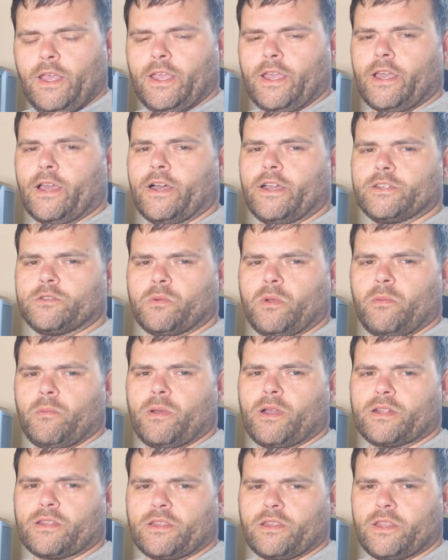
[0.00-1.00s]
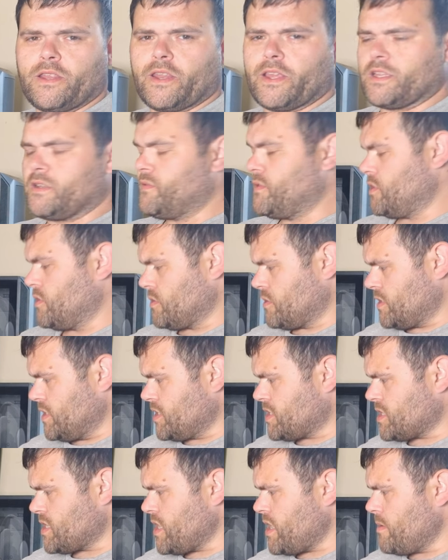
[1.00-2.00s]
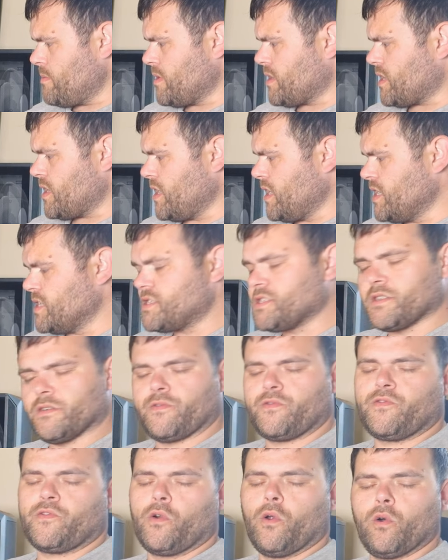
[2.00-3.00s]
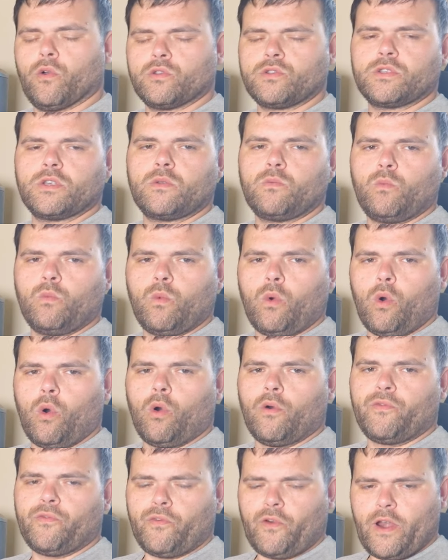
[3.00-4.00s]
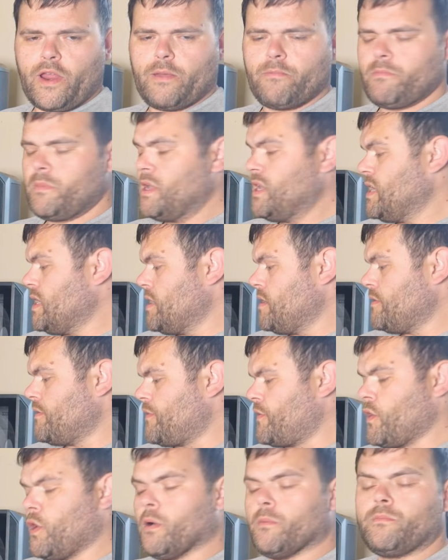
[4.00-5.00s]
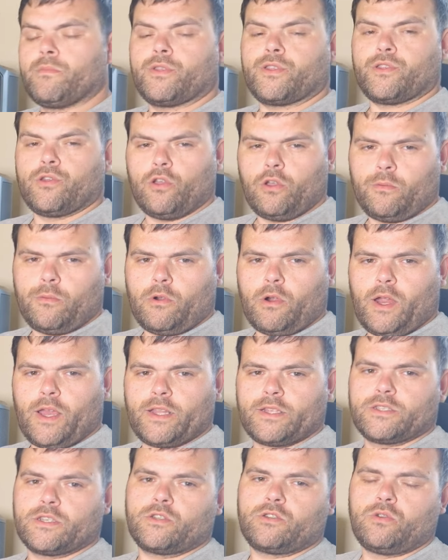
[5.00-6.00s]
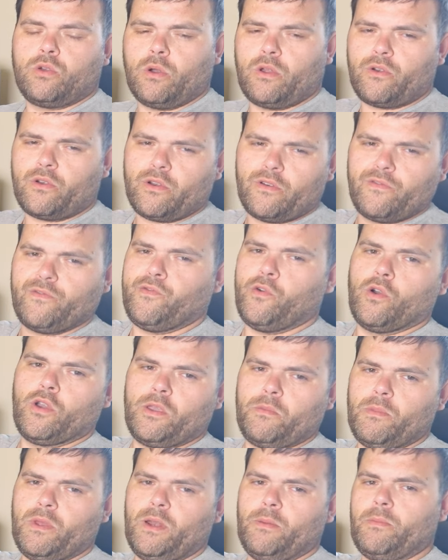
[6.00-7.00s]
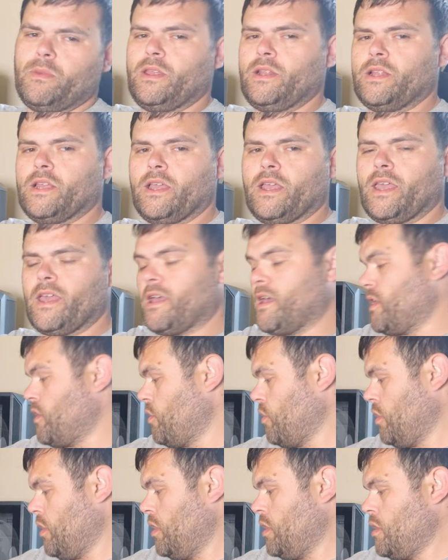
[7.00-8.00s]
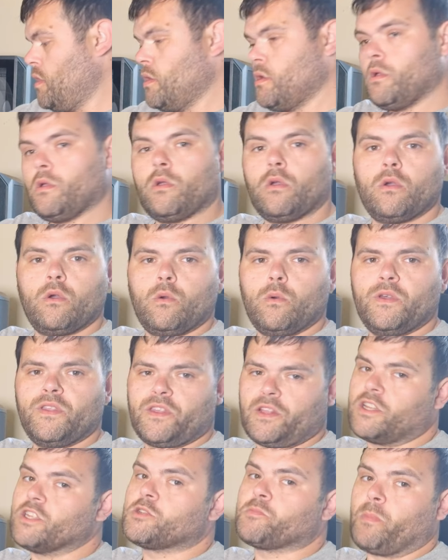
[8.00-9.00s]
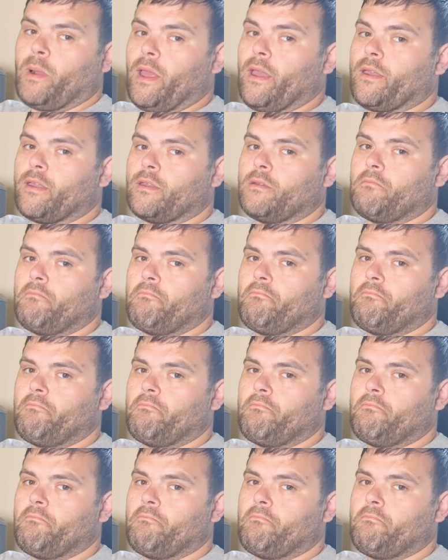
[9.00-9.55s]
Hey guys, welcome back to the next video. This time it is the Frozen Warframe from Thermalright, a 240mm AIO with a display.